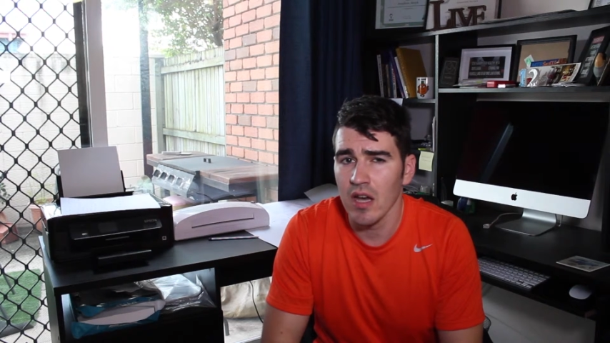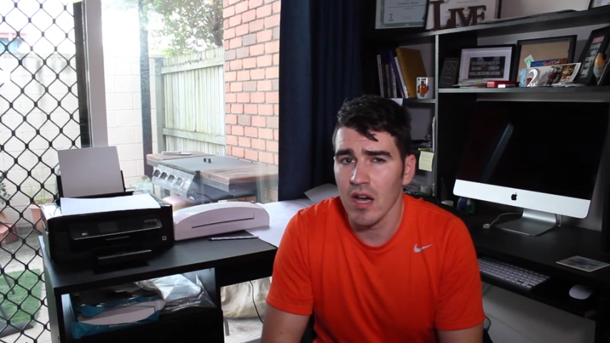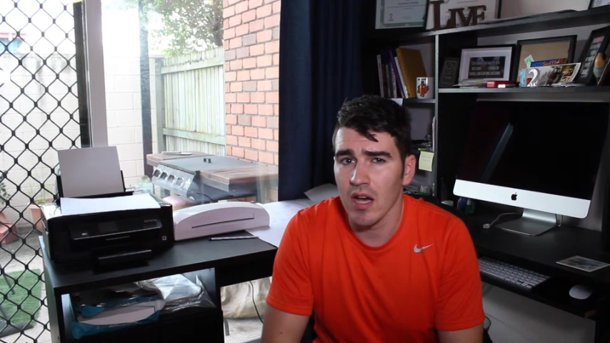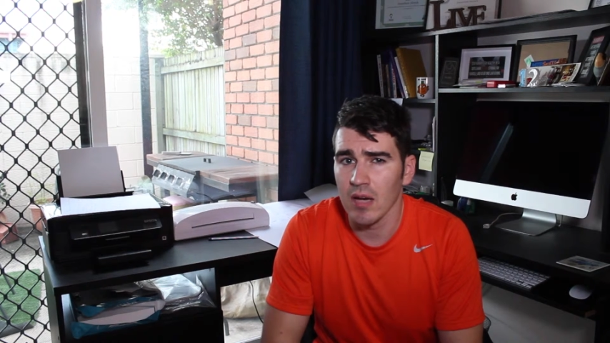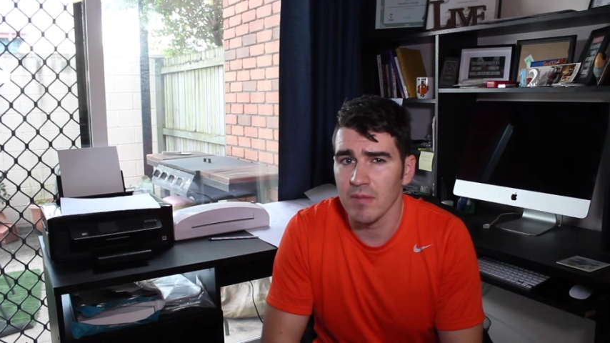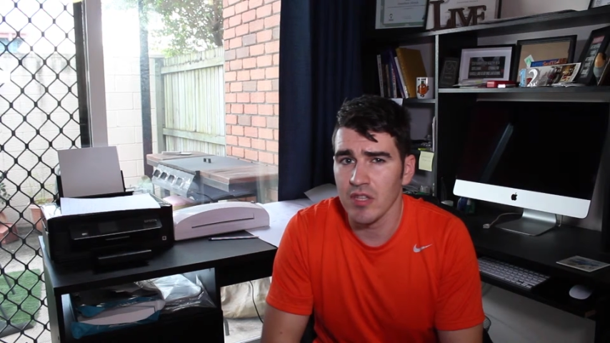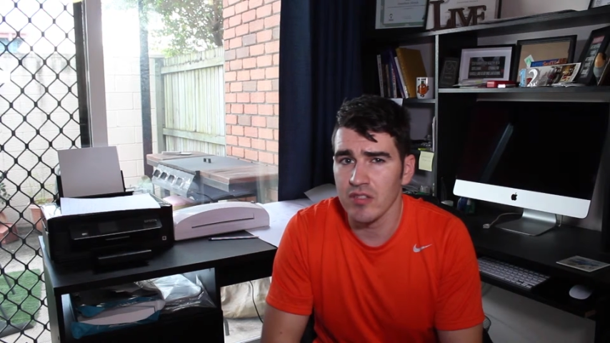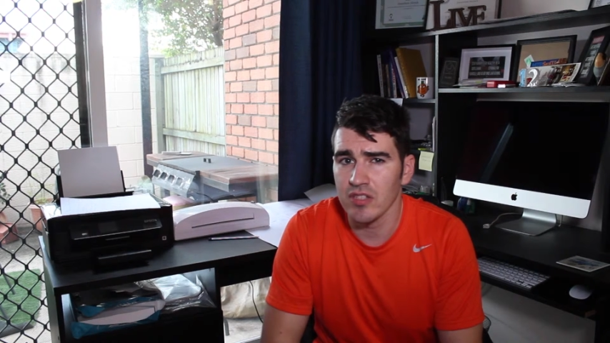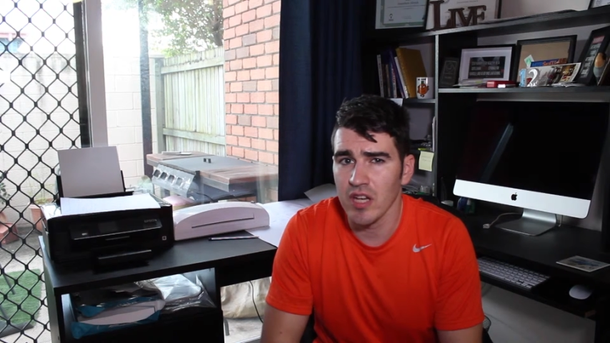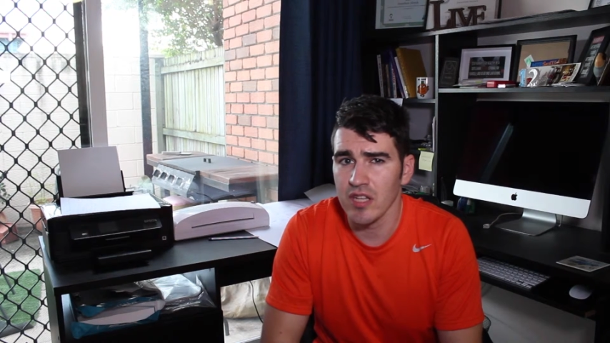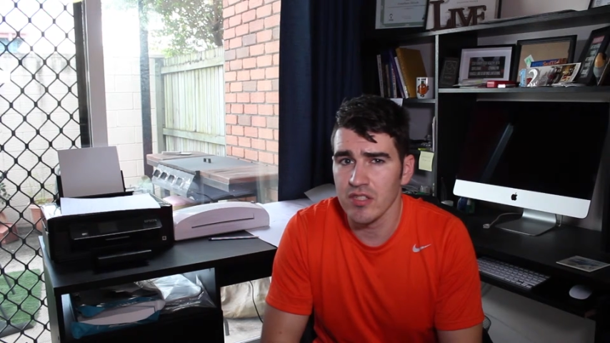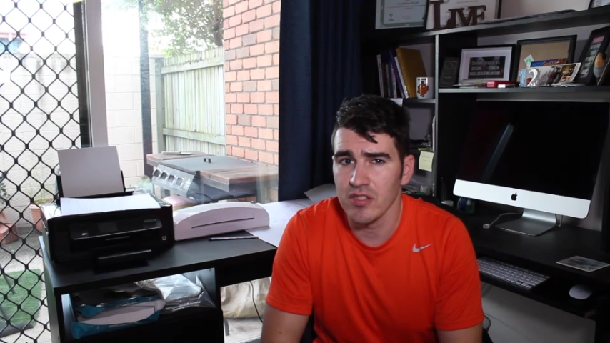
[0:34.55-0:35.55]
and those
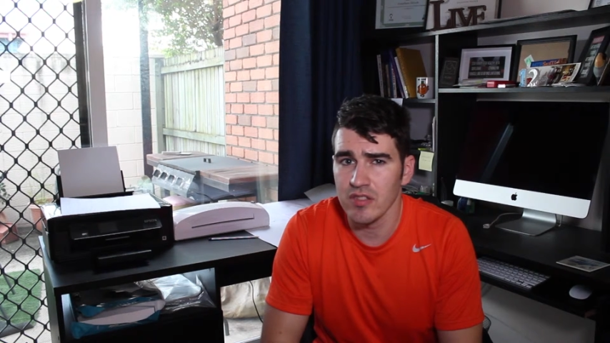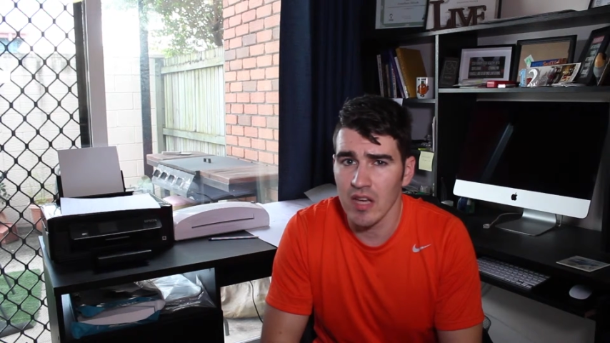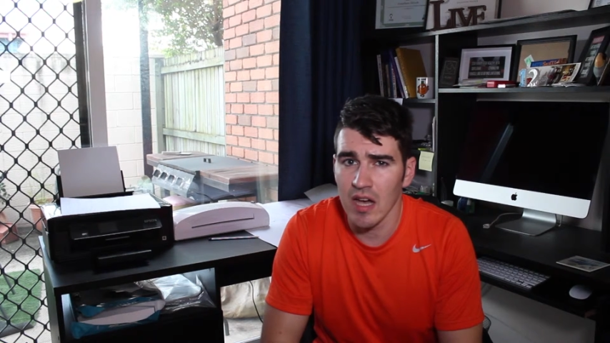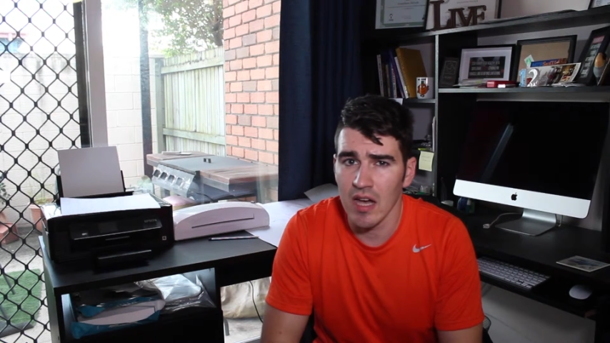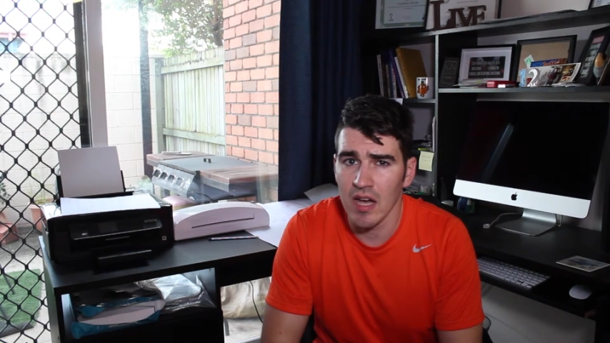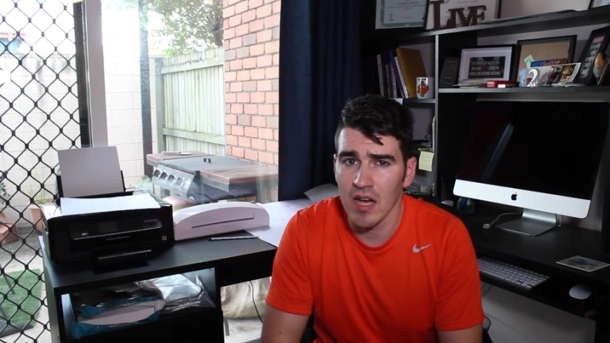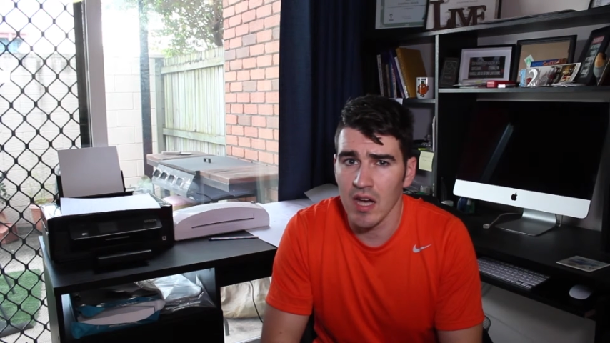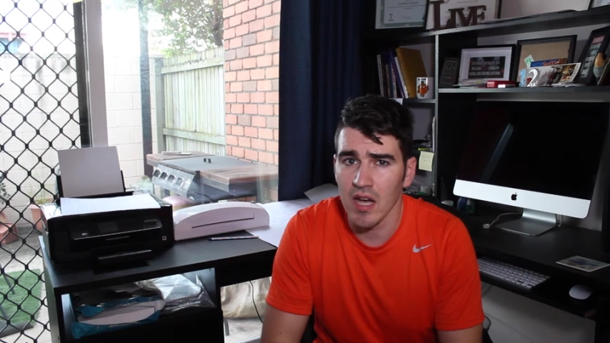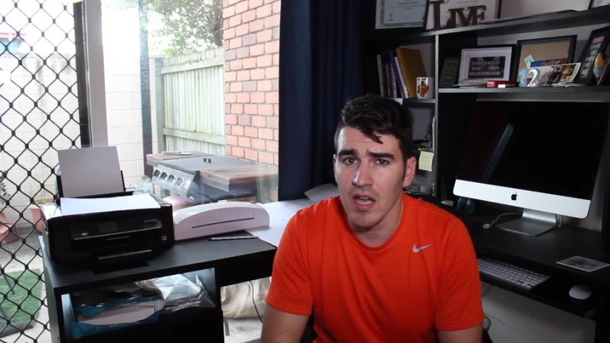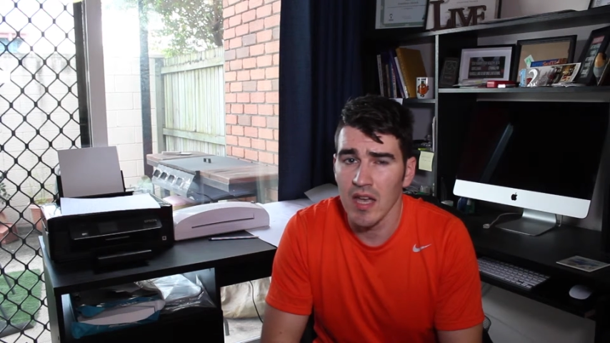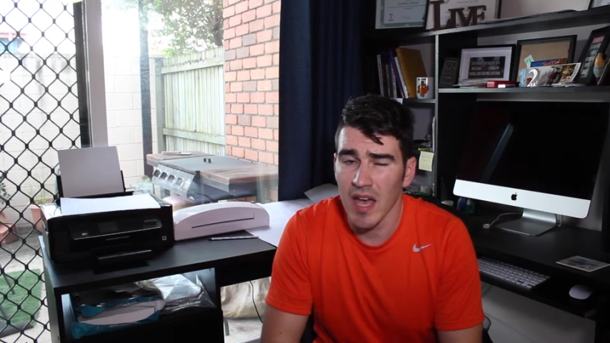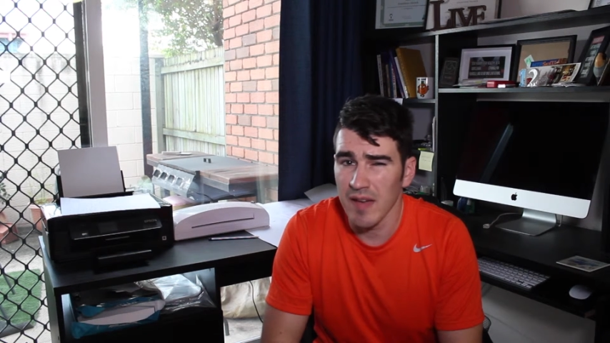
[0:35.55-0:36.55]
changes are